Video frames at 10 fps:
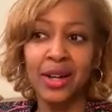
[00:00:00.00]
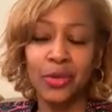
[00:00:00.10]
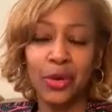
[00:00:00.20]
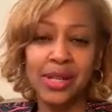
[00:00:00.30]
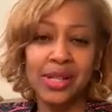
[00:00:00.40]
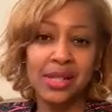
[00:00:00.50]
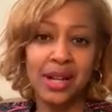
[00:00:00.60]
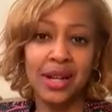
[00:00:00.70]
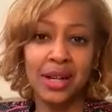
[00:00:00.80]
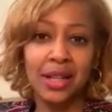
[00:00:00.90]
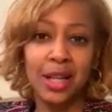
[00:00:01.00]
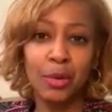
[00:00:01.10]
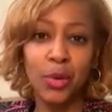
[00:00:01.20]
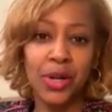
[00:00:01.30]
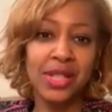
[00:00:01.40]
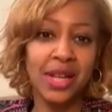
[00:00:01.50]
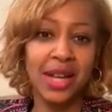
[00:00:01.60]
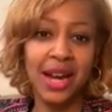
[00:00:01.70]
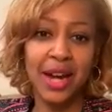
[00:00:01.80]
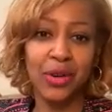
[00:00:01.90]
for his Club
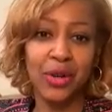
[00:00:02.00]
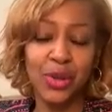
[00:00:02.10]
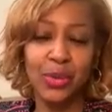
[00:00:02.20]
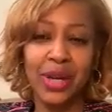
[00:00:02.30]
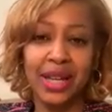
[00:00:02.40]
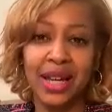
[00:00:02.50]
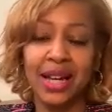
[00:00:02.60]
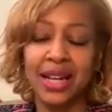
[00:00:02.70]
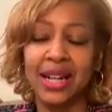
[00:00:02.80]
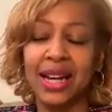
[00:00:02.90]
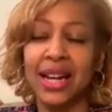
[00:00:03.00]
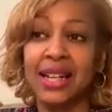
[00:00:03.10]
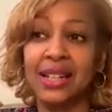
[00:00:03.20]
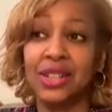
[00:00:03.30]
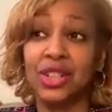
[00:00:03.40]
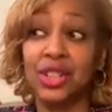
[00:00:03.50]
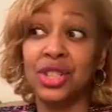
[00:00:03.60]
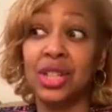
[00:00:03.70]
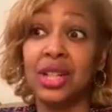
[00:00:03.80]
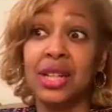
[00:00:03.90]
Quarantine anniversary weekend, and
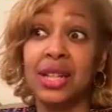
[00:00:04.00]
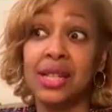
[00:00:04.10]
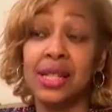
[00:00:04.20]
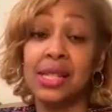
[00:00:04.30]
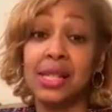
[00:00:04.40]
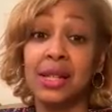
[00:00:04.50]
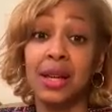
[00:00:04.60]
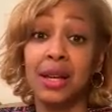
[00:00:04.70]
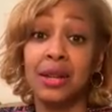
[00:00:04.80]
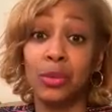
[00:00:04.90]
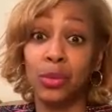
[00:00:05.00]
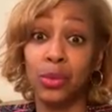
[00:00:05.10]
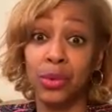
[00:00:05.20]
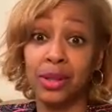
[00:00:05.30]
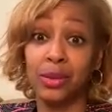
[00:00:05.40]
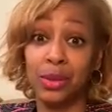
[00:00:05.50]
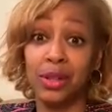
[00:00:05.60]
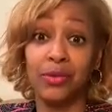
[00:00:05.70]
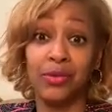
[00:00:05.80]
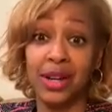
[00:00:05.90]
she is really,
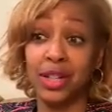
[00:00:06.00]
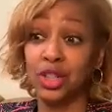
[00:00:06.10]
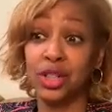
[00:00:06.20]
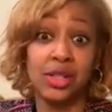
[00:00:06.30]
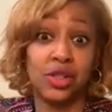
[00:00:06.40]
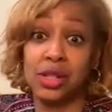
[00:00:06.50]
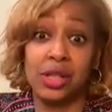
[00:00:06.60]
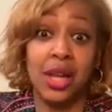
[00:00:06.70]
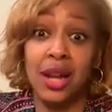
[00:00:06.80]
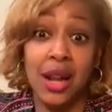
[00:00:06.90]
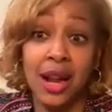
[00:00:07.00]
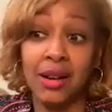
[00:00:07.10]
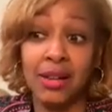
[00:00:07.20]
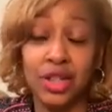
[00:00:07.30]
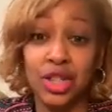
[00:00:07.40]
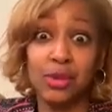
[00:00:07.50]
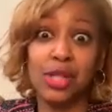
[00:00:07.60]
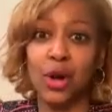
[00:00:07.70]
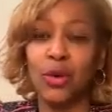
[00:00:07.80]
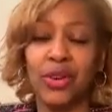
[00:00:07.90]
really funny. Just sitting there, like, she
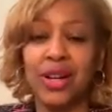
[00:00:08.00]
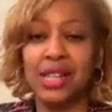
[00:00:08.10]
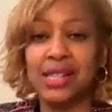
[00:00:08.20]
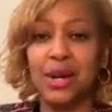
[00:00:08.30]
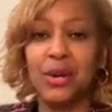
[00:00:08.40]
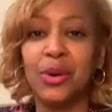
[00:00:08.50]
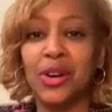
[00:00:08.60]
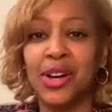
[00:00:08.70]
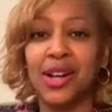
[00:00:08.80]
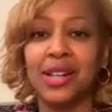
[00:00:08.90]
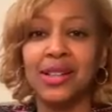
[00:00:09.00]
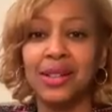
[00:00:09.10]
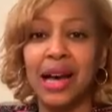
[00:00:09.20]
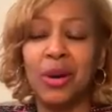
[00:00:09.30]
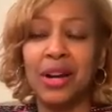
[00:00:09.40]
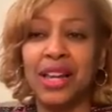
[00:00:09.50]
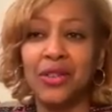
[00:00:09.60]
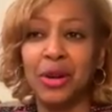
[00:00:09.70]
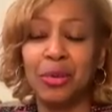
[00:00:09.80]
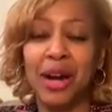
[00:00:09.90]
was so funny. So I want to
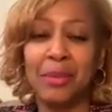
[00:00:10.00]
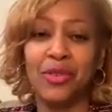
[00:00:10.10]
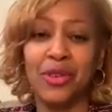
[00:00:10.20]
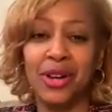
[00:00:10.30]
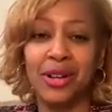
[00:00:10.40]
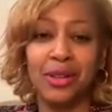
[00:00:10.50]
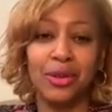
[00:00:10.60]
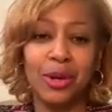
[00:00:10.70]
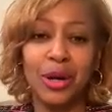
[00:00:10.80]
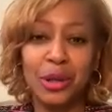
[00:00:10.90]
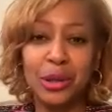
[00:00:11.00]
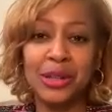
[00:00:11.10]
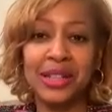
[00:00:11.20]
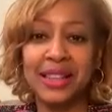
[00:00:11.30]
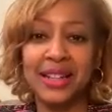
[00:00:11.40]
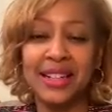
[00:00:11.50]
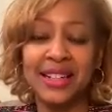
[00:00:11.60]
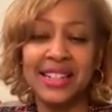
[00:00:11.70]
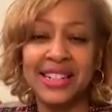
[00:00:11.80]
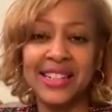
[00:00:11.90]
give her props for her little role in there.